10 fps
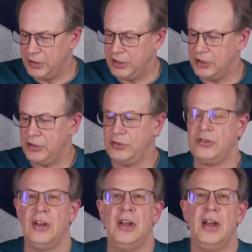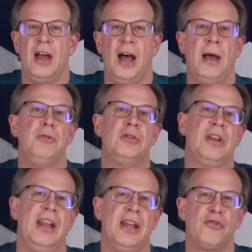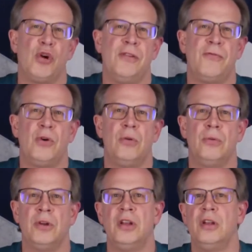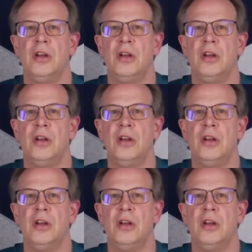is, I'm using an Android phone.